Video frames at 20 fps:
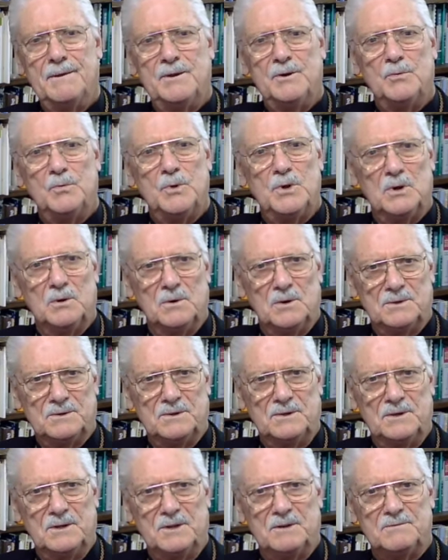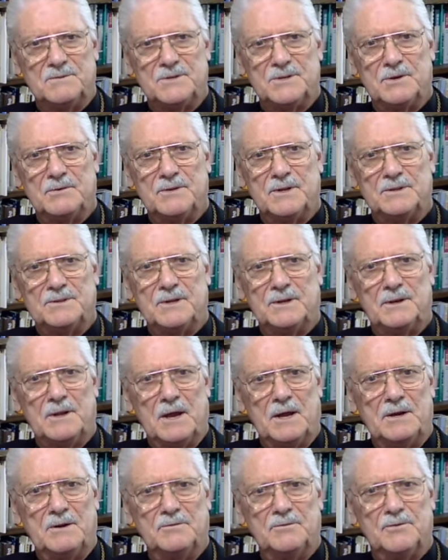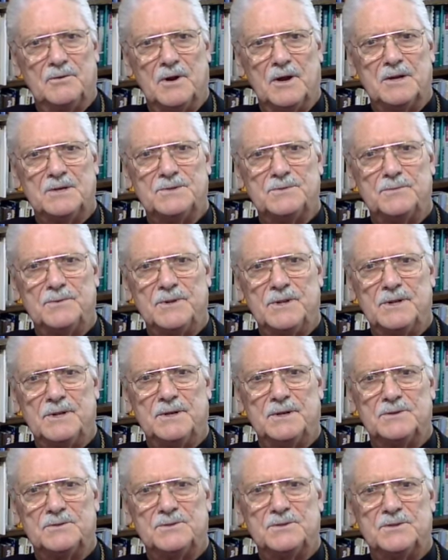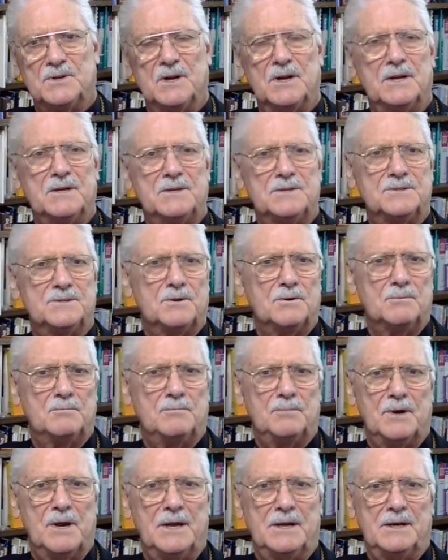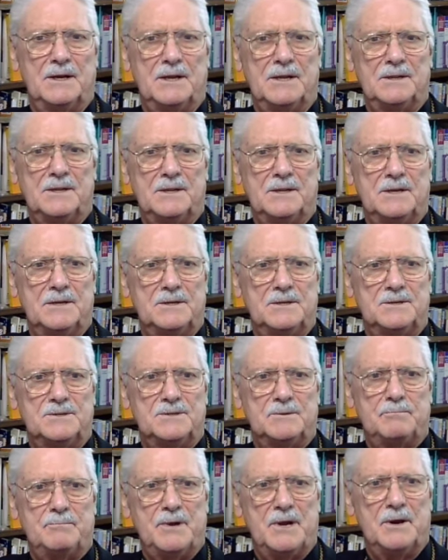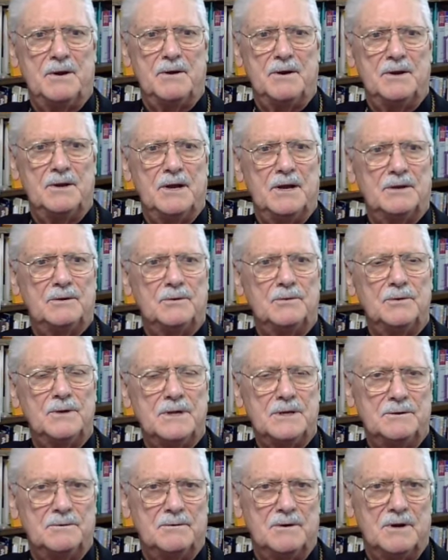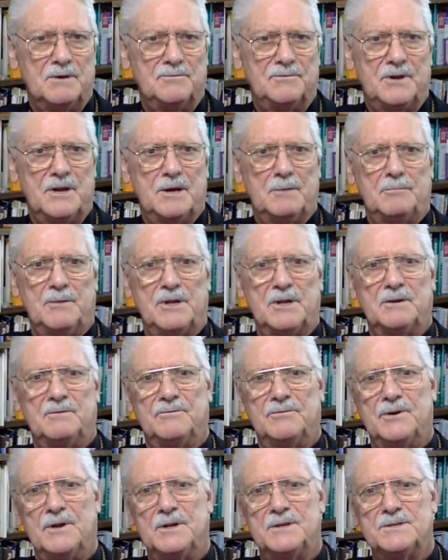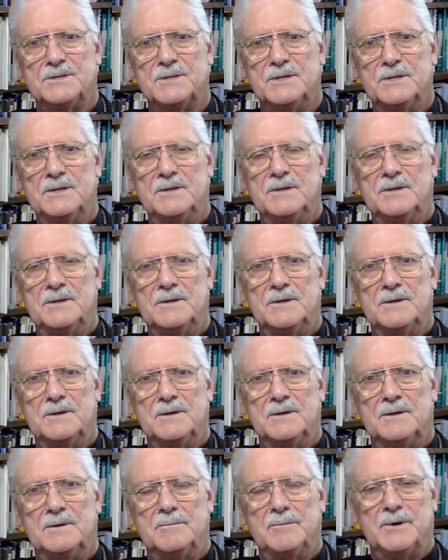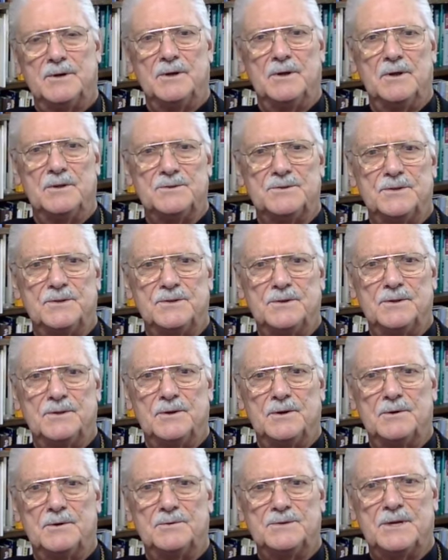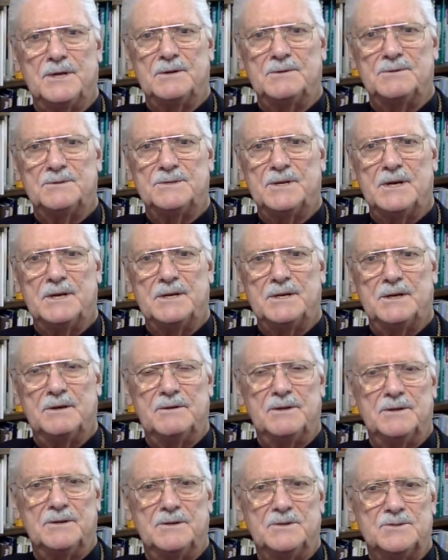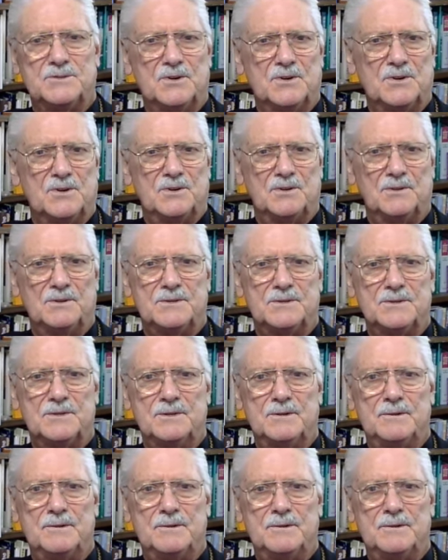We ought to live so that the light of Christ within us shines so brightly that it is apparent not only to our family and friends, but also to those outside our inner circles.